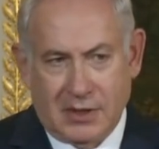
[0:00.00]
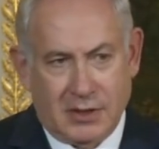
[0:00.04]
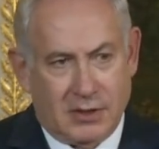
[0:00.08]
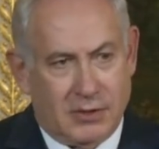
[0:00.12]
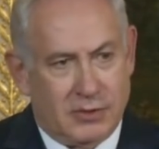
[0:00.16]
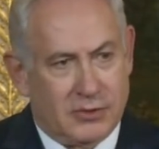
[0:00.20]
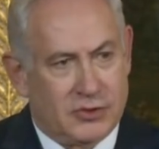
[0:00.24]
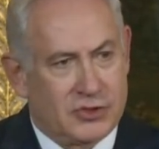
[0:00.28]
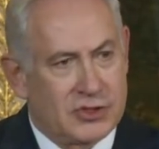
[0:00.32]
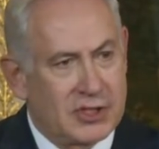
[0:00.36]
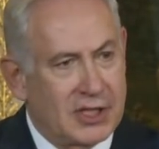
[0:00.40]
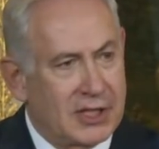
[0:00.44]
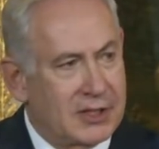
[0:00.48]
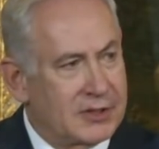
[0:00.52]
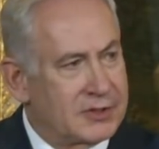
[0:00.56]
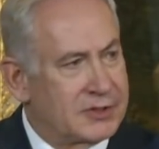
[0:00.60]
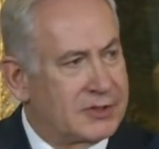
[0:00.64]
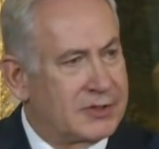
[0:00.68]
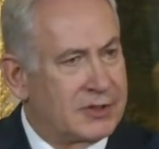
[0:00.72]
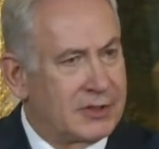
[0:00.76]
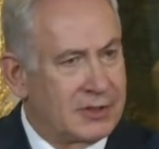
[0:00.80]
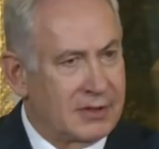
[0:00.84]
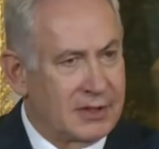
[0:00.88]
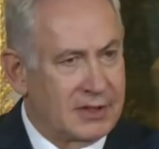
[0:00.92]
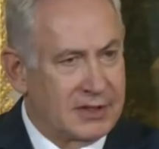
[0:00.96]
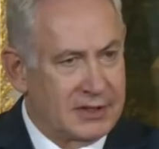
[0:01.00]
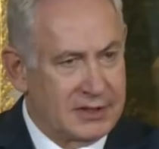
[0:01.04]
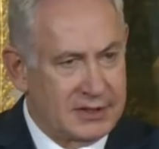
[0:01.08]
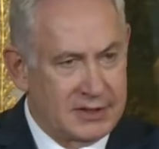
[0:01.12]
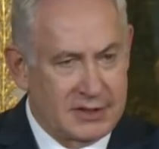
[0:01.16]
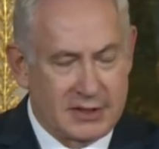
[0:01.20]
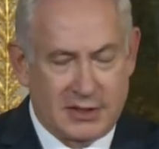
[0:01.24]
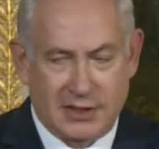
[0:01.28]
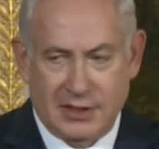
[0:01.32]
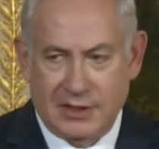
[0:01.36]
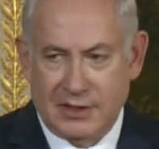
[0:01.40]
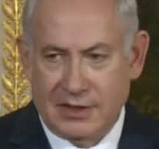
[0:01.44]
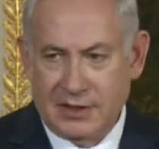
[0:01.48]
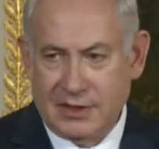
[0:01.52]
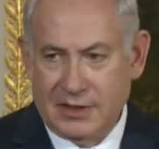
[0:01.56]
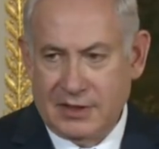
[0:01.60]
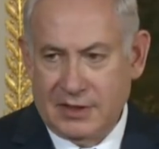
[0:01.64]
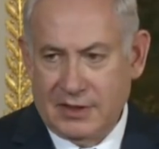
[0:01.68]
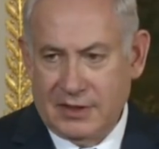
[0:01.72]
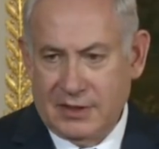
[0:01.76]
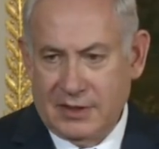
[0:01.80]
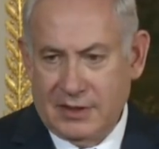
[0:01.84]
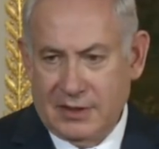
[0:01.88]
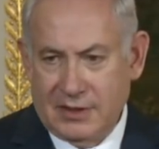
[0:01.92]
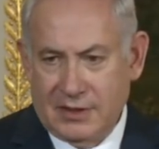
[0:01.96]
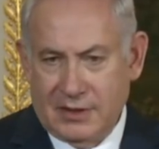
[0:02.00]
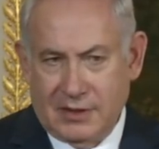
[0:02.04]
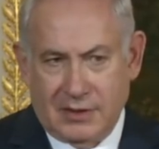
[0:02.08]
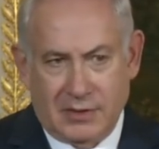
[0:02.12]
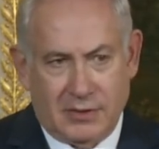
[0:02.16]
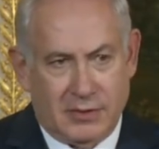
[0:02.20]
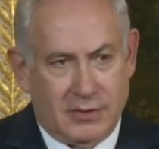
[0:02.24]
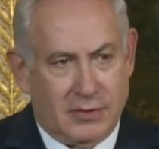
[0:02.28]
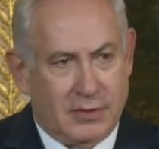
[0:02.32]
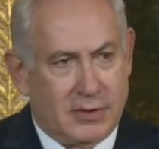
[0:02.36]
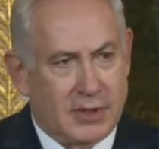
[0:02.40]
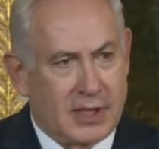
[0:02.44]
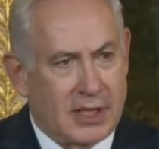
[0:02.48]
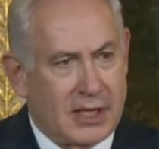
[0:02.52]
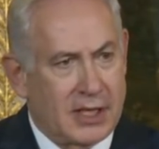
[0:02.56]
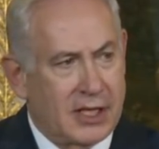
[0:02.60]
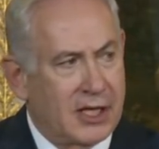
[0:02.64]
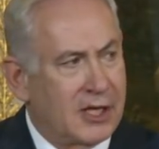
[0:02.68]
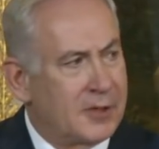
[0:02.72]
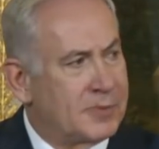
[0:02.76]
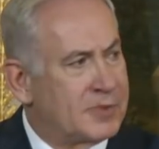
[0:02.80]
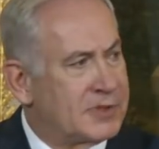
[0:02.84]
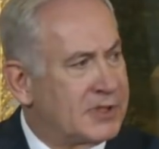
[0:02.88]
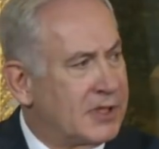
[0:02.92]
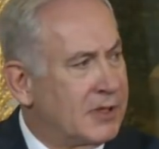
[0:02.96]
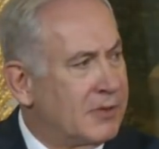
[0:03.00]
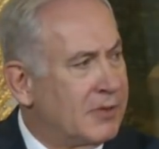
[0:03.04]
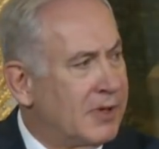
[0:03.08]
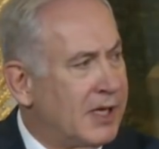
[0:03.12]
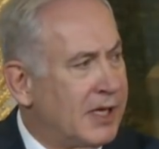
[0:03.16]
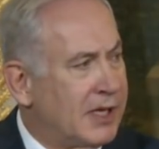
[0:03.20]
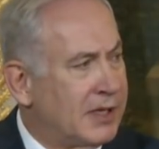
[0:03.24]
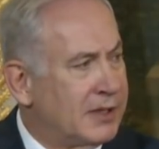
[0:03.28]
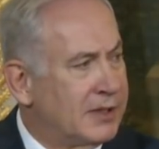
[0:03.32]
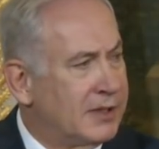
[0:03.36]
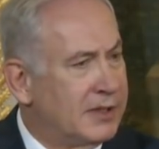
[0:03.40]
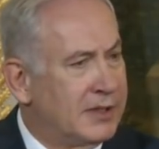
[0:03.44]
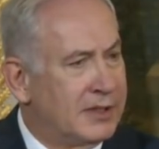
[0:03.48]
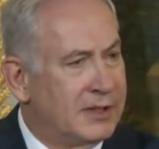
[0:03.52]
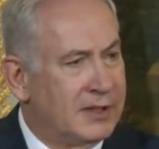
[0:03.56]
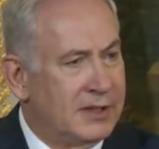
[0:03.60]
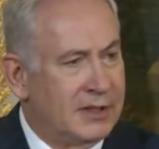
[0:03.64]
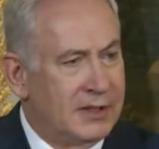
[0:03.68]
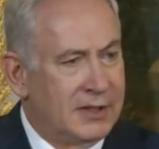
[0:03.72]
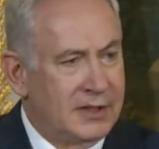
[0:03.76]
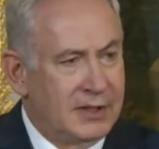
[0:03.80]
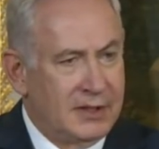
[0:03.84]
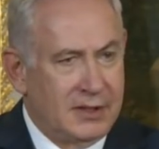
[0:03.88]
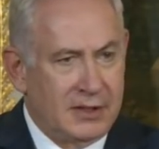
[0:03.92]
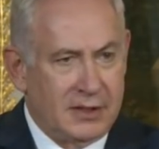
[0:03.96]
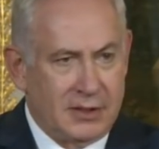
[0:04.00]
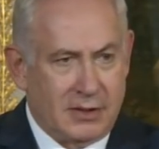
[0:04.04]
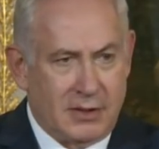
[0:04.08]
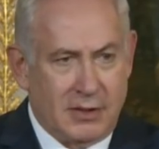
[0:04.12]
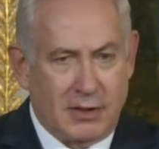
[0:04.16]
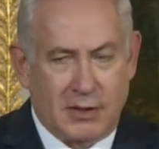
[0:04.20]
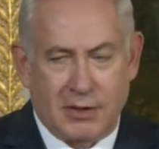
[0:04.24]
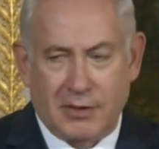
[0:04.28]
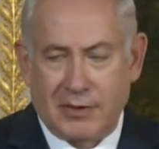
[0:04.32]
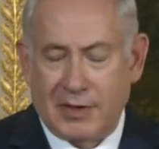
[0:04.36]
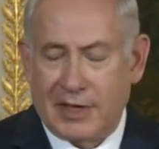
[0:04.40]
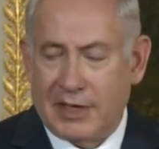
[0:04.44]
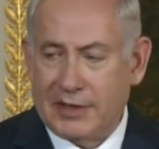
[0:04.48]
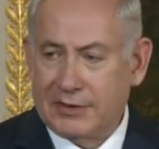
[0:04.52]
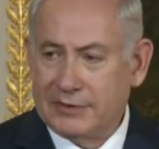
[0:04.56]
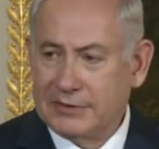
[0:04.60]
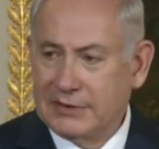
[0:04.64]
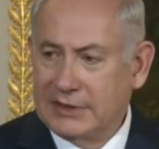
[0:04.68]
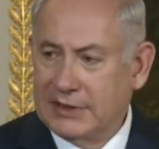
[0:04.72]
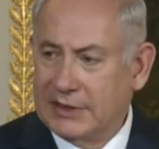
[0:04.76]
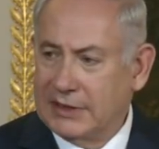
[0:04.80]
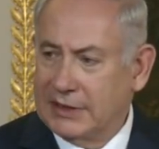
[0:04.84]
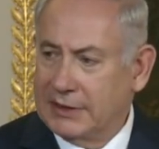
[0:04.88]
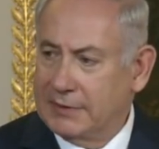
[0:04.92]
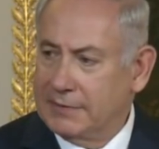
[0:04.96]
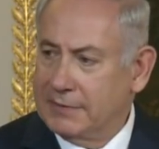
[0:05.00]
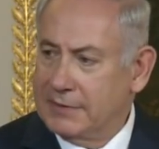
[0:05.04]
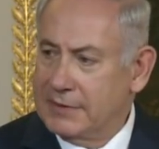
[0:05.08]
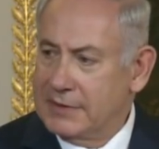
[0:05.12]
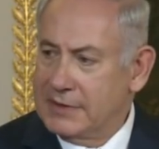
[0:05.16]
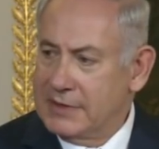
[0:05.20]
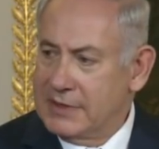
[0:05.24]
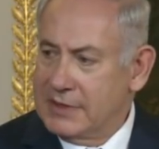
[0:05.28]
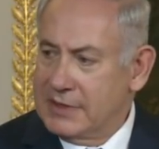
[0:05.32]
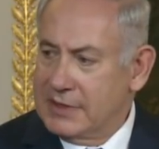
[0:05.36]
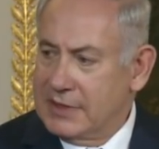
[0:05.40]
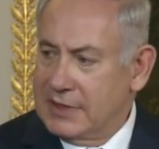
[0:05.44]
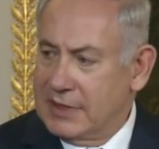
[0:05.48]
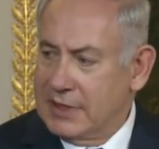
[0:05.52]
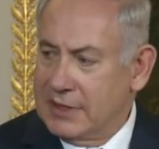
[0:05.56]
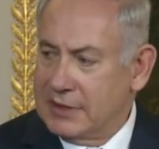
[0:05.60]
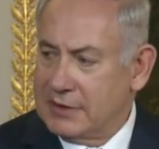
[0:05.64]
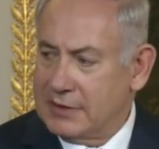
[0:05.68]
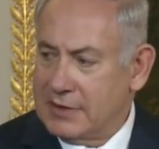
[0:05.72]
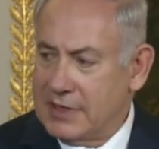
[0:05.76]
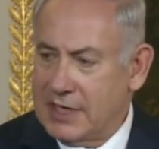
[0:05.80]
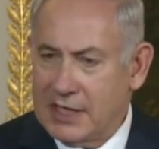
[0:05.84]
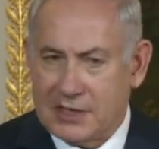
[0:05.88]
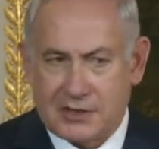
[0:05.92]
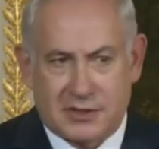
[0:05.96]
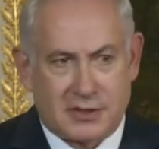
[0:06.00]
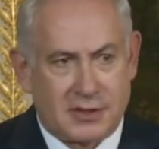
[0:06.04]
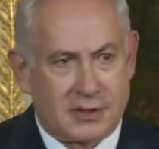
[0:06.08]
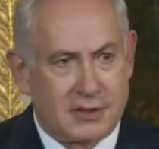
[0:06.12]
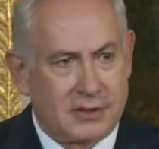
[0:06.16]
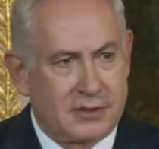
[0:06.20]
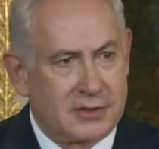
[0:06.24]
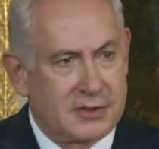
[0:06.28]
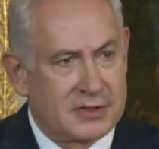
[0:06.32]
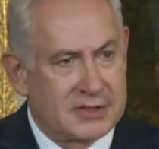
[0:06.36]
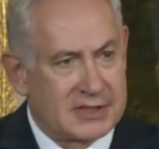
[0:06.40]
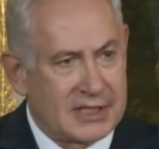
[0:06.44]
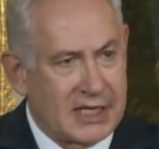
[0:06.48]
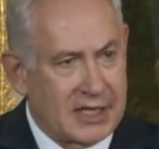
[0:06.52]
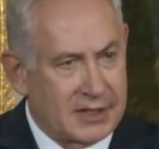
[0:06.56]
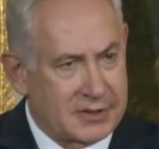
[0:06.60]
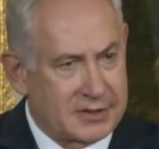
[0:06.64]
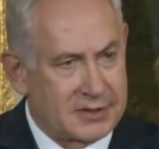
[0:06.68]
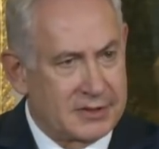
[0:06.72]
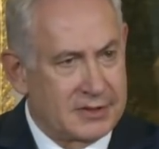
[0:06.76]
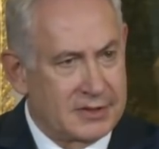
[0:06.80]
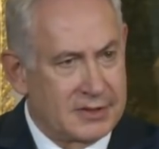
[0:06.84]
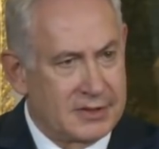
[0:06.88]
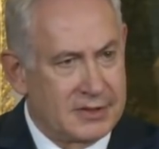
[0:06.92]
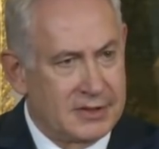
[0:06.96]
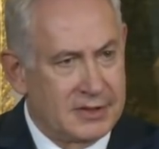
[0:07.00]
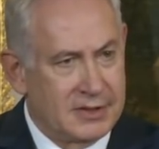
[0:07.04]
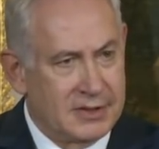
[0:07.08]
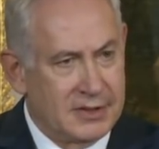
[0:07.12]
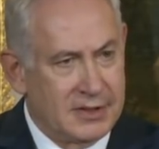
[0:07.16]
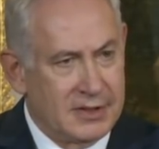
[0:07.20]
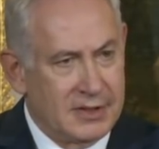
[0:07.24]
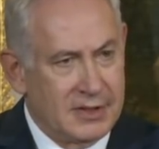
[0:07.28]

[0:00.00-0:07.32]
who jails journalists, who uh, helps Iran go around uh, international sanctions,